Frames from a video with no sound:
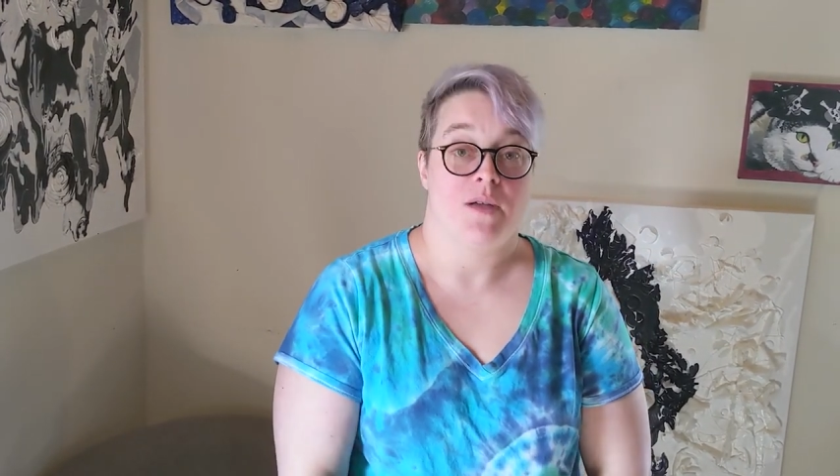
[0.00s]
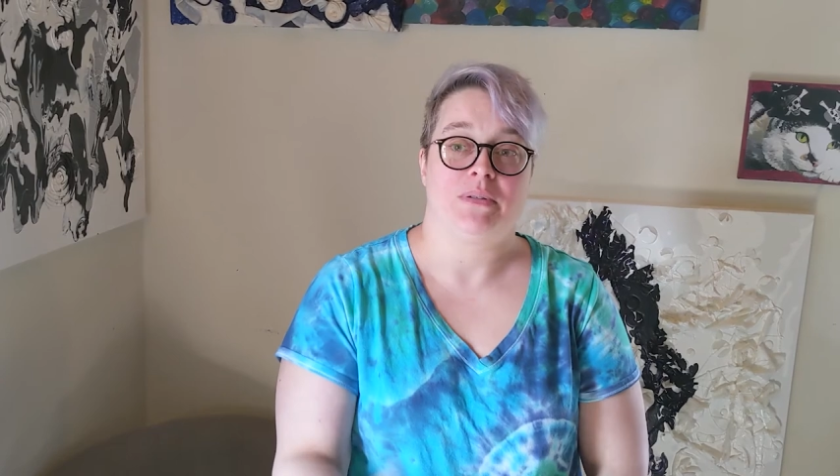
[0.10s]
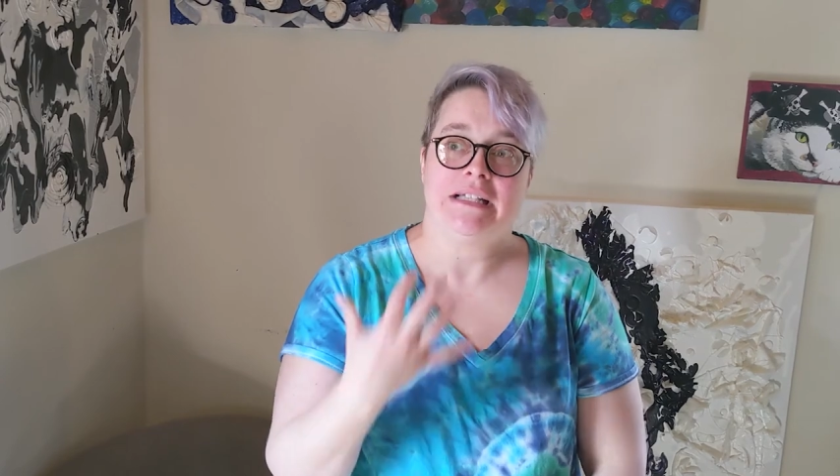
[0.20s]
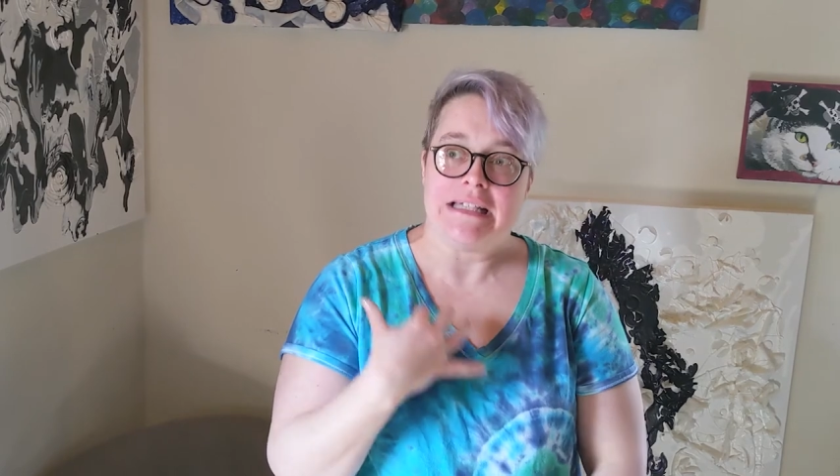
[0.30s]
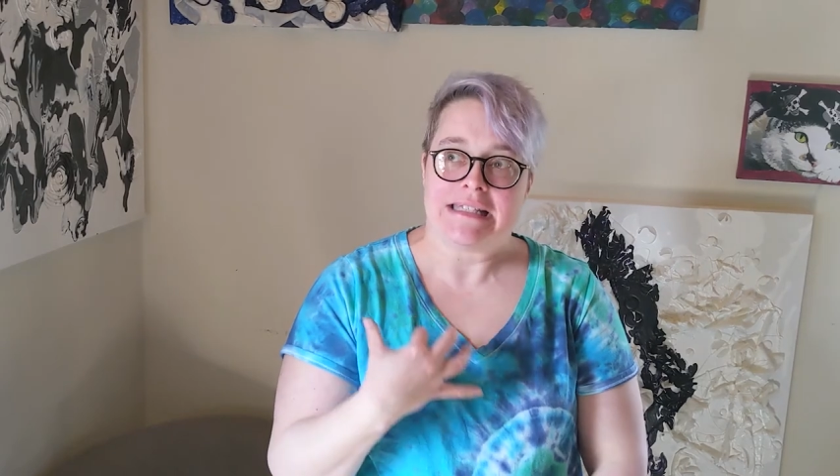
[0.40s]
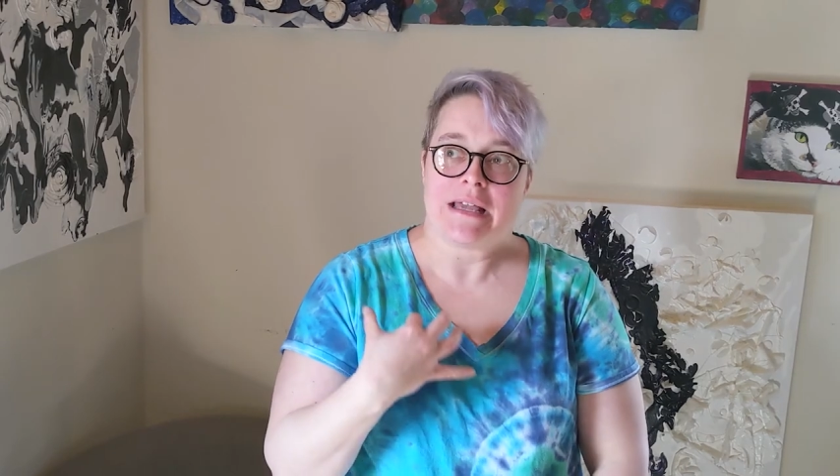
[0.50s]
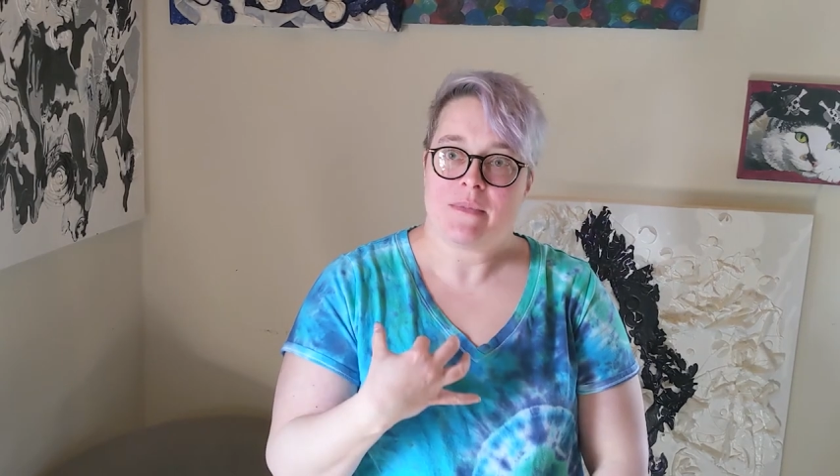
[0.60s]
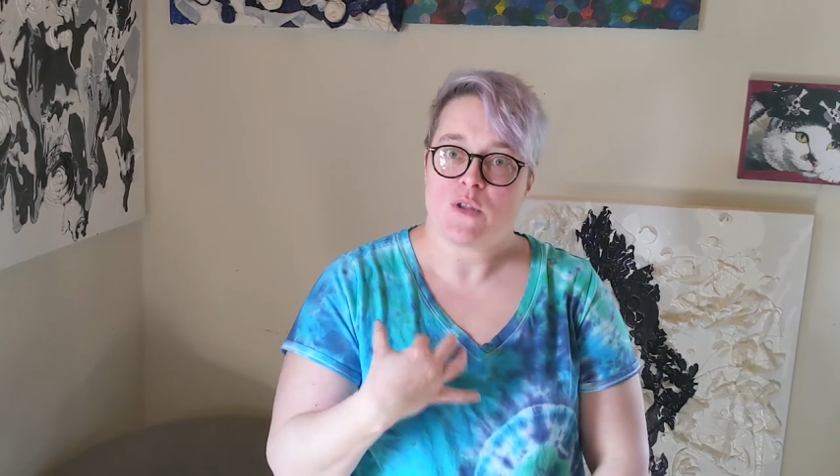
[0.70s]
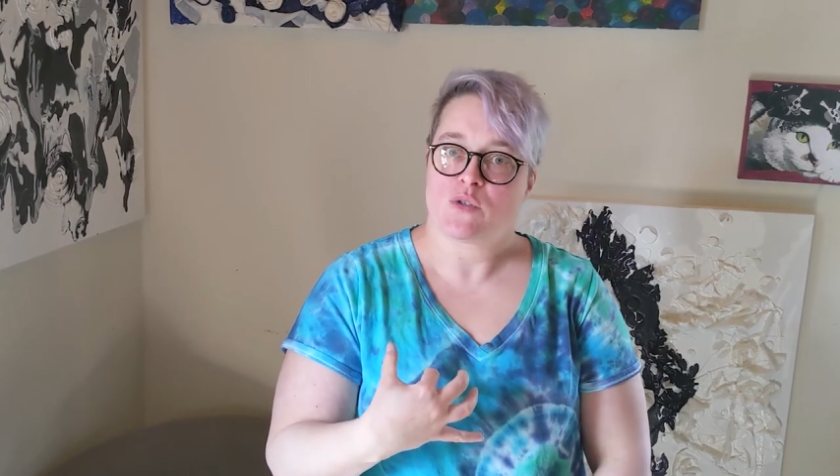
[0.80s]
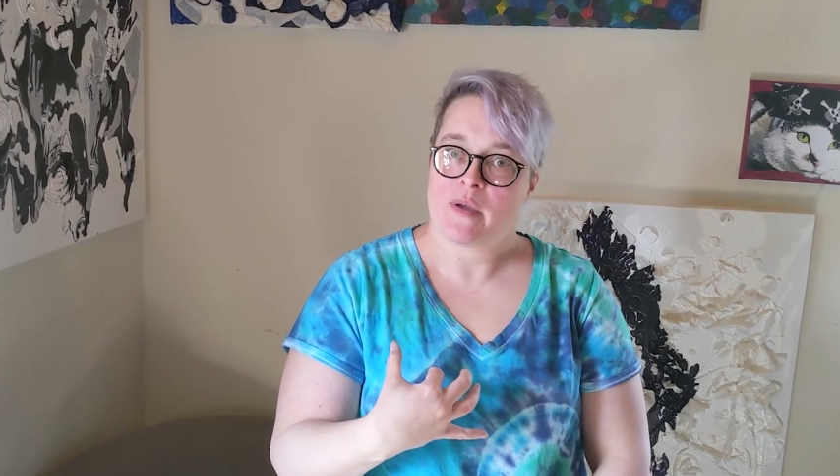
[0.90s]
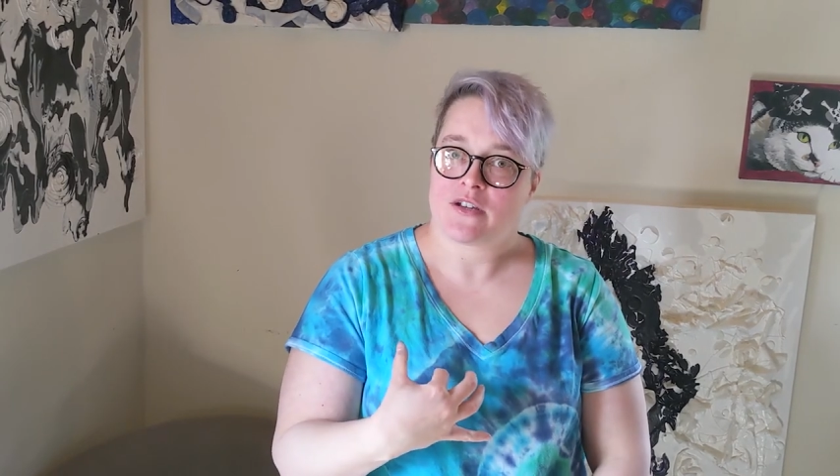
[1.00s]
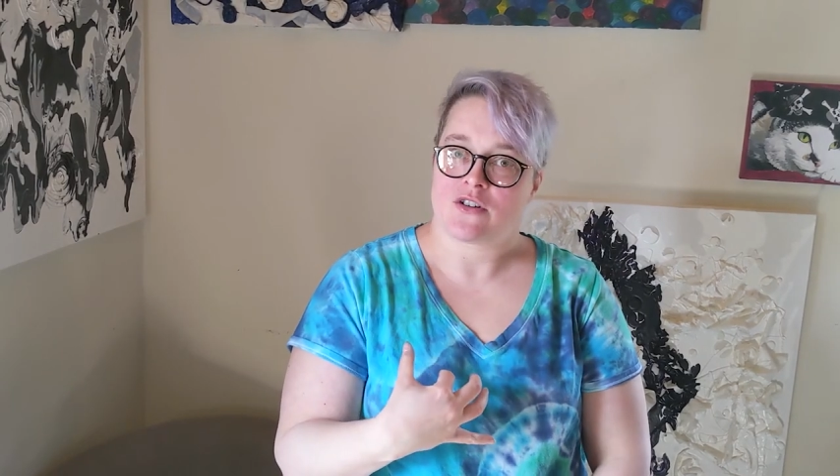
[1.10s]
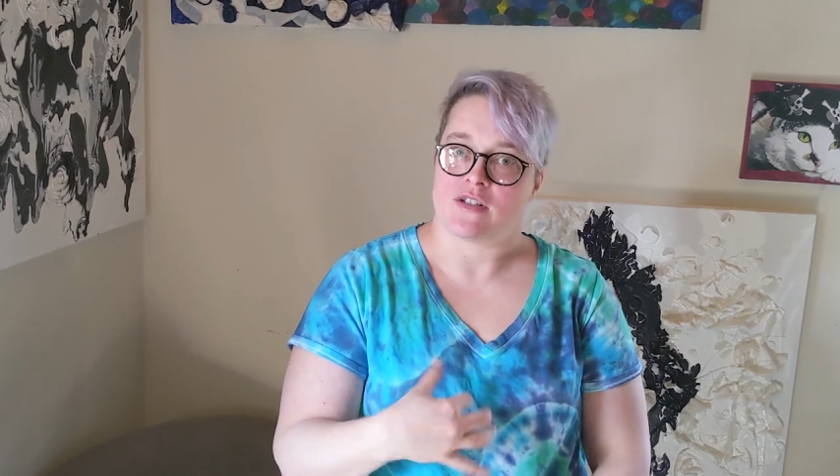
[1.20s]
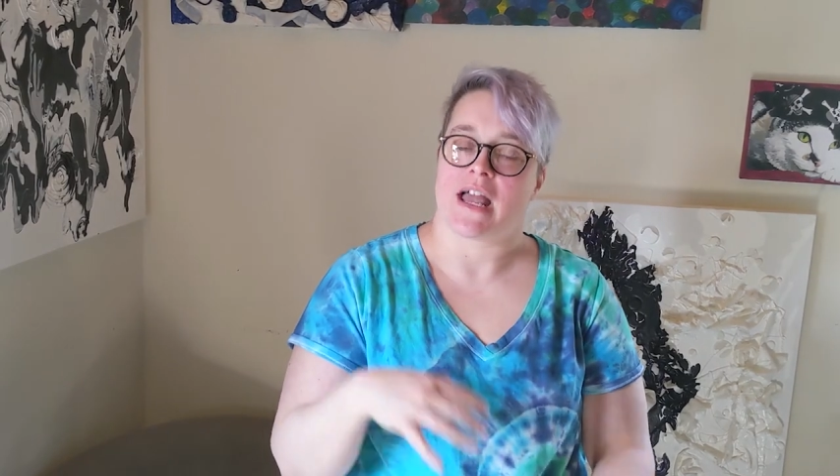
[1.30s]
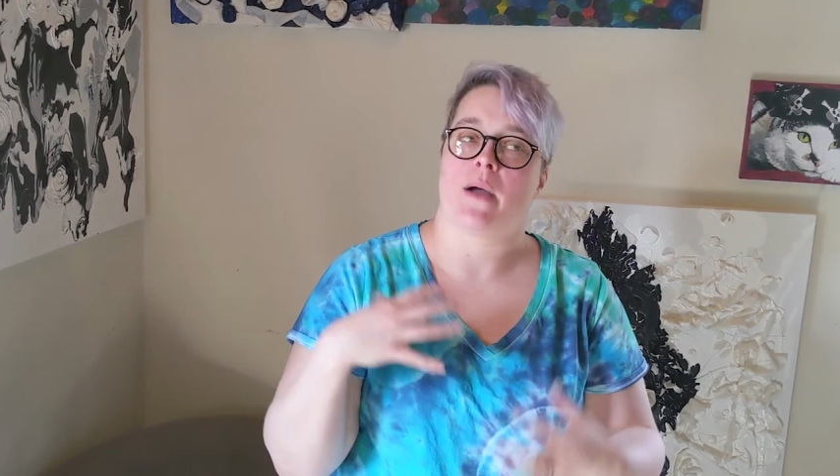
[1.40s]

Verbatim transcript: And please send me those pictures.